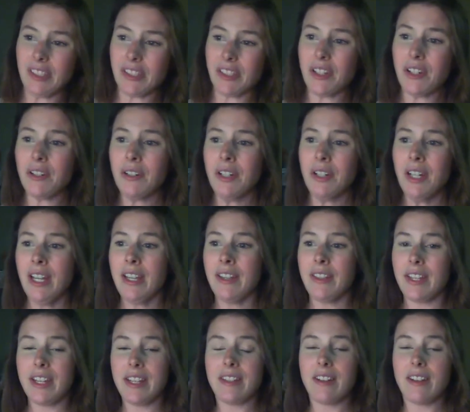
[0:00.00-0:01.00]
So
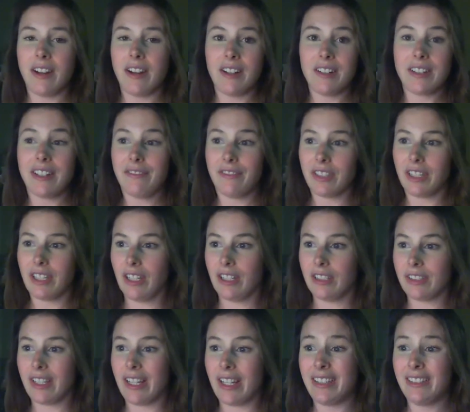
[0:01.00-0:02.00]
these are
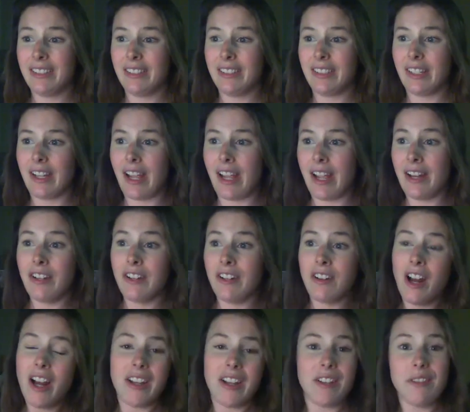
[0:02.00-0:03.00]
difficult, and you're
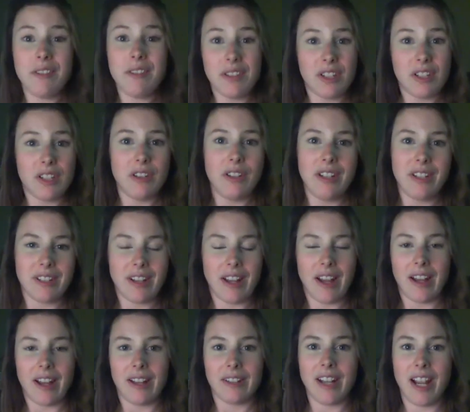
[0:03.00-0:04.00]
not used to these
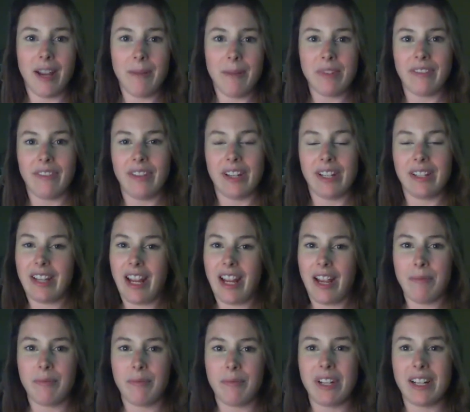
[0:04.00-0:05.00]
types of
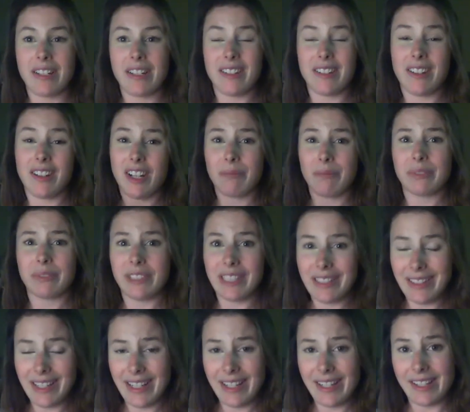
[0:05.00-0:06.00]
exams because they're
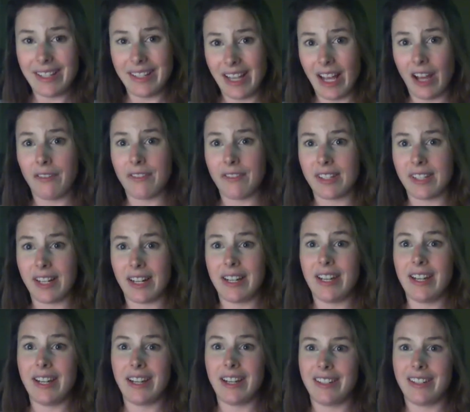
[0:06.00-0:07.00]
completely
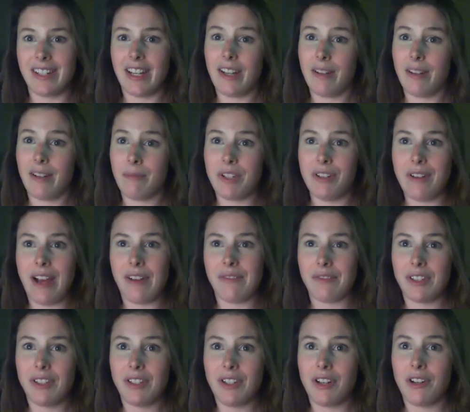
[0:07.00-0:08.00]
self-study exams. You
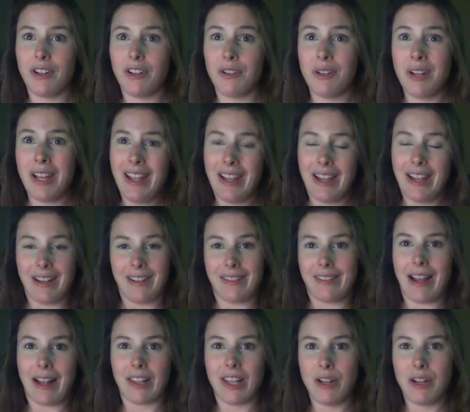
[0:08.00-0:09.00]
have to know
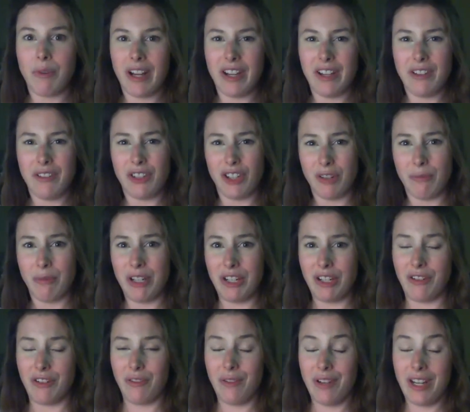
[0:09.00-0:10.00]
exactly what you should be
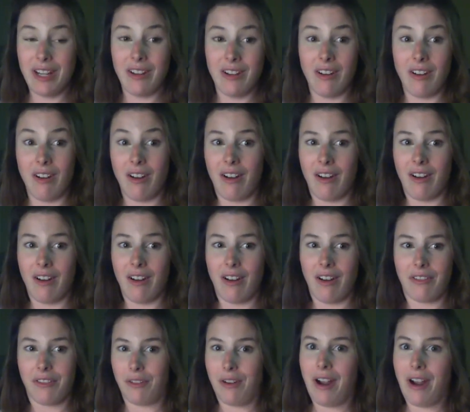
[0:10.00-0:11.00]
doing
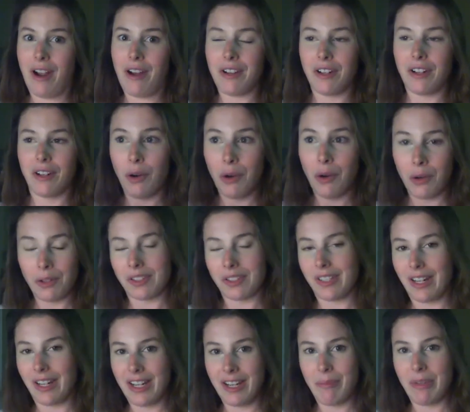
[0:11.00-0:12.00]
throughout your whole
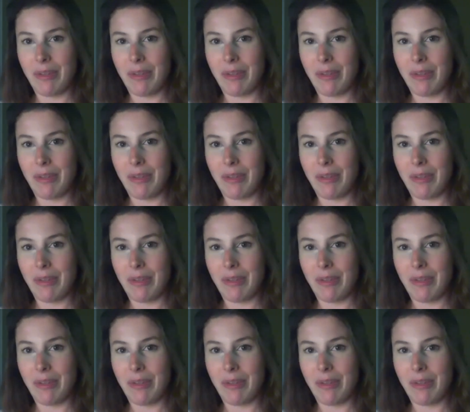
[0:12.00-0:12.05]
study